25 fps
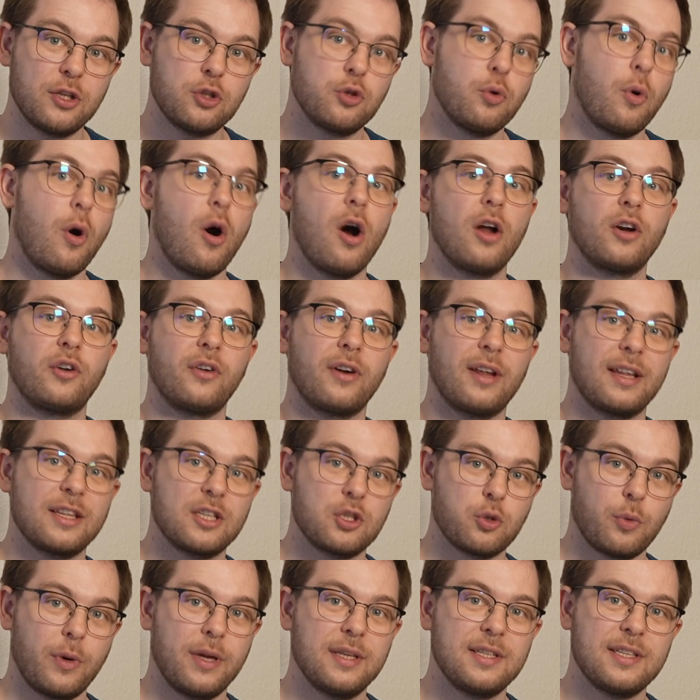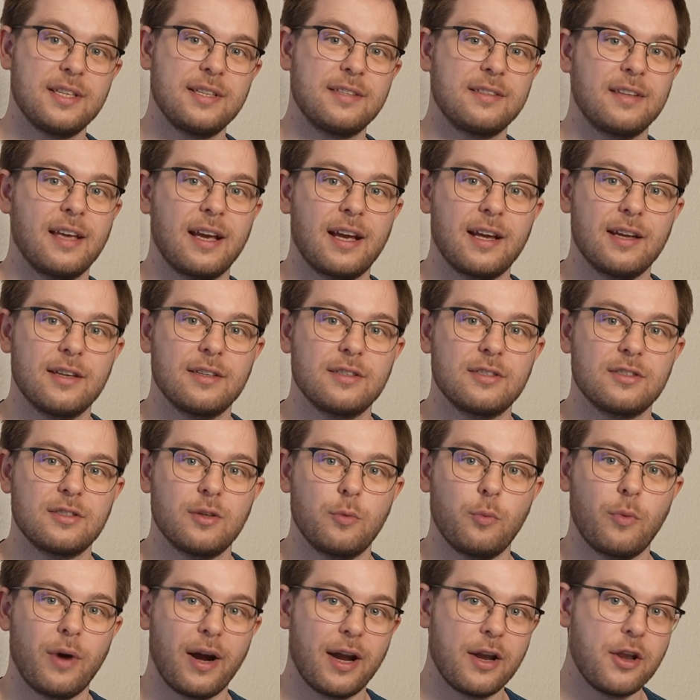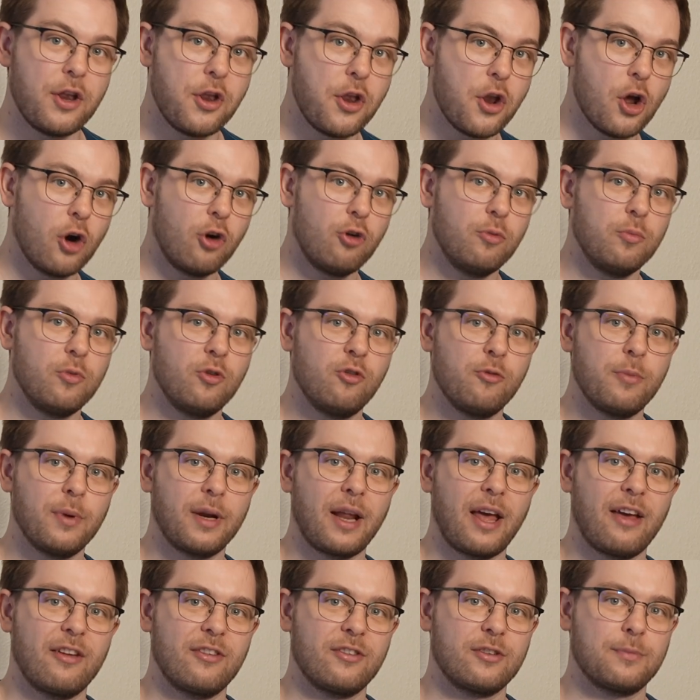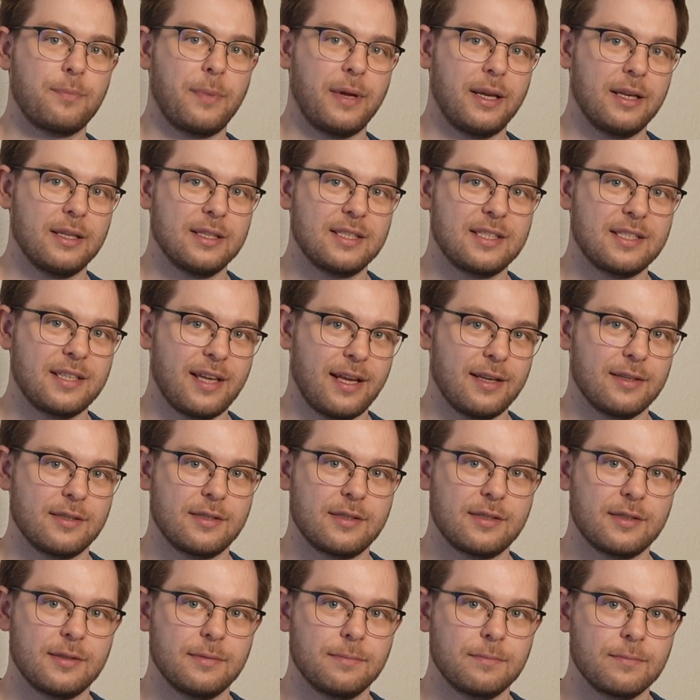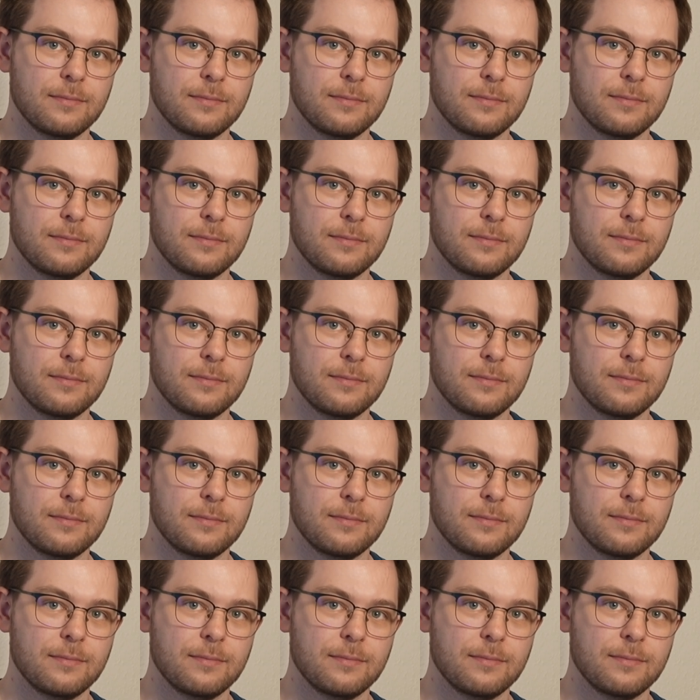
to 120 seconds where no movement has been sensed.